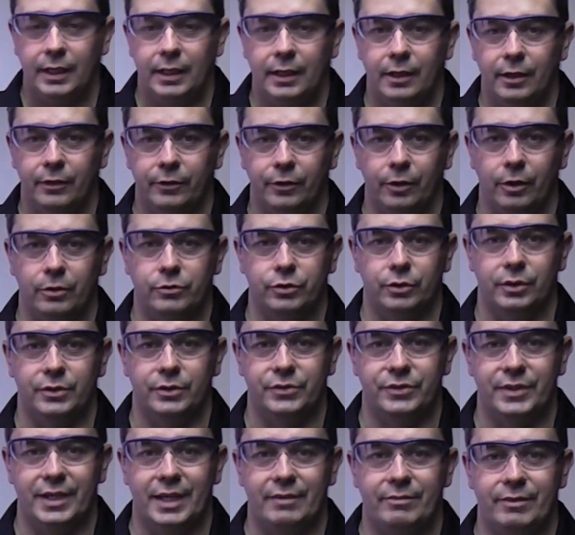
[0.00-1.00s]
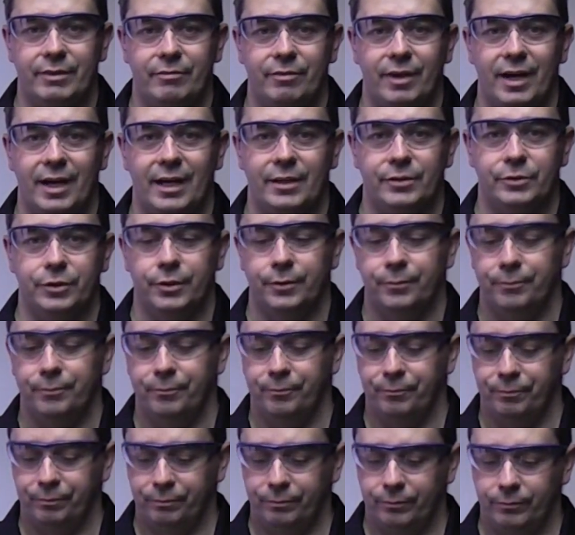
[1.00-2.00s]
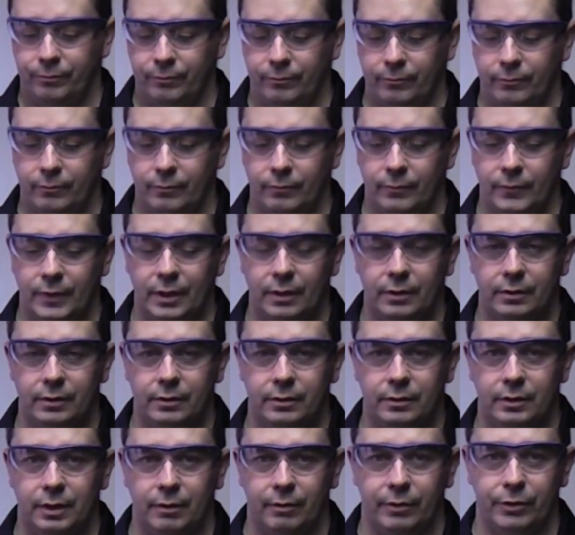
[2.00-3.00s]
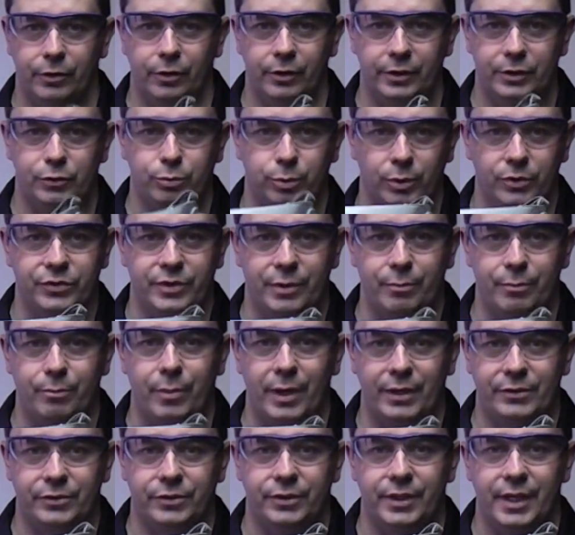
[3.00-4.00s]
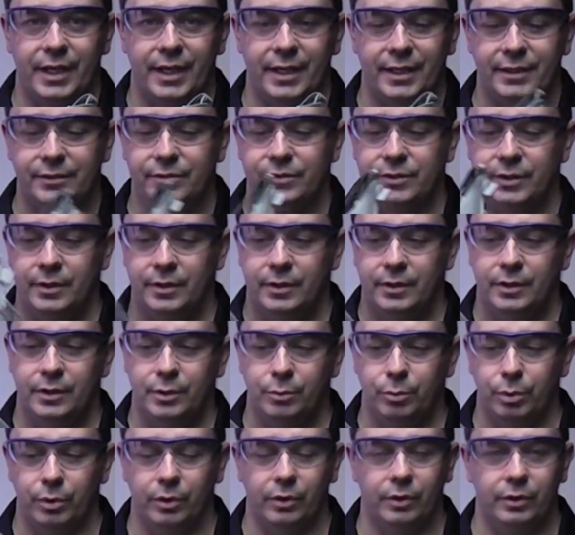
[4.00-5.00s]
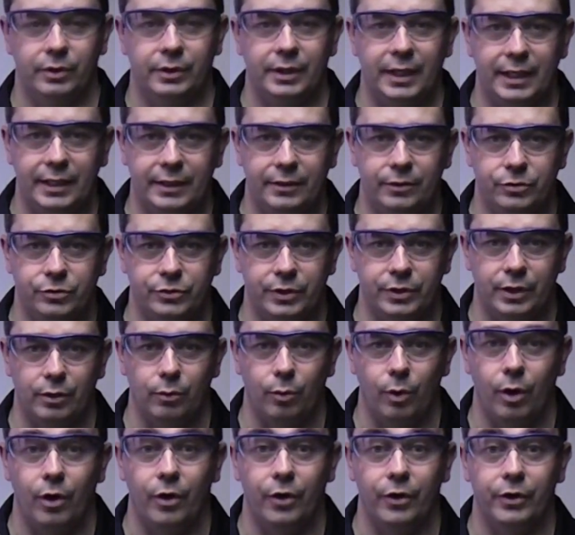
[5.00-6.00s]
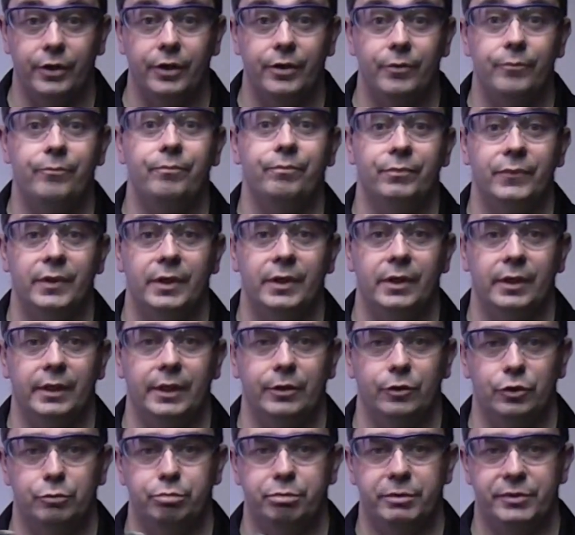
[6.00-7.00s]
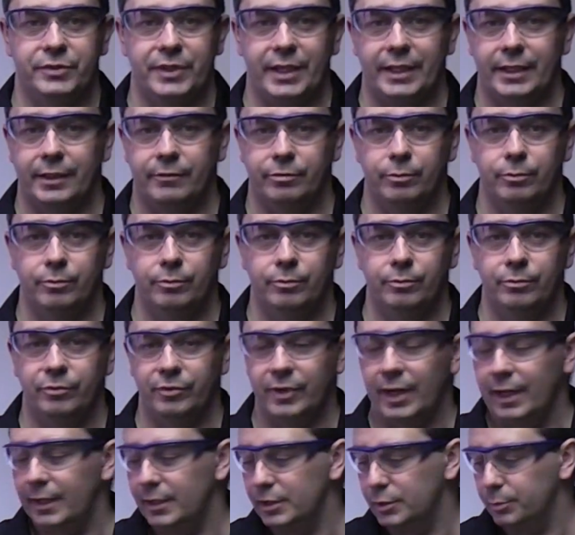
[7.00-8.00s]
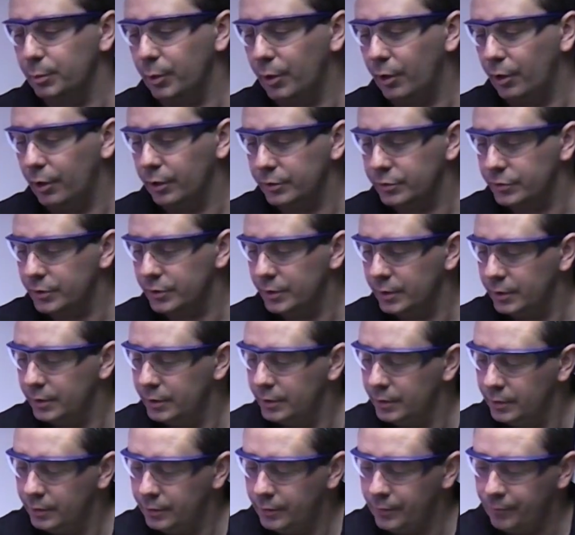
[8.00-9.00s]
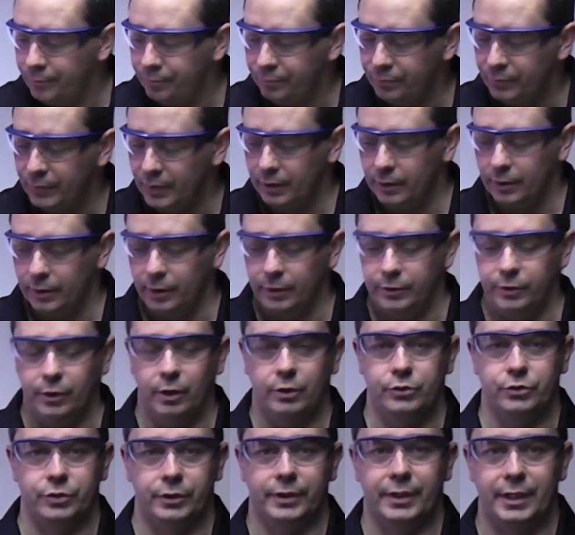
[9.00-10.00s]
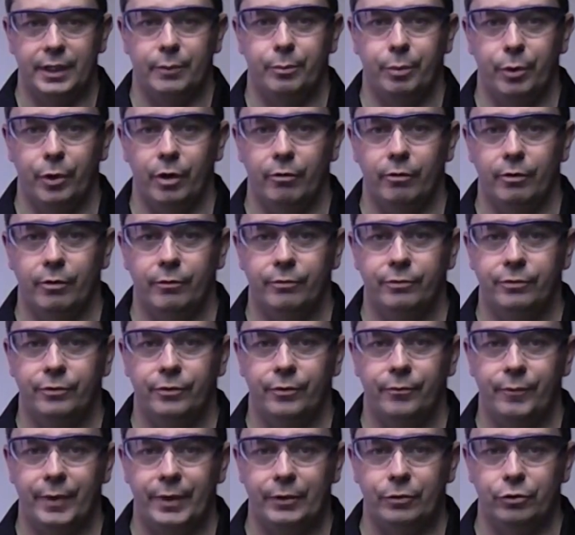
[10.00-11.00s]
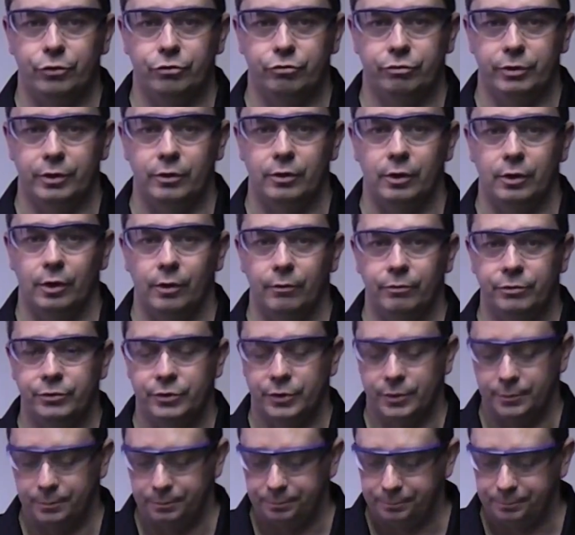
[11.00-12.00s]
and also a safety visor. Now I know this one's seen better days, but it does still work and it does protect you from flying sparks. And you also need a pair of industrial gloves,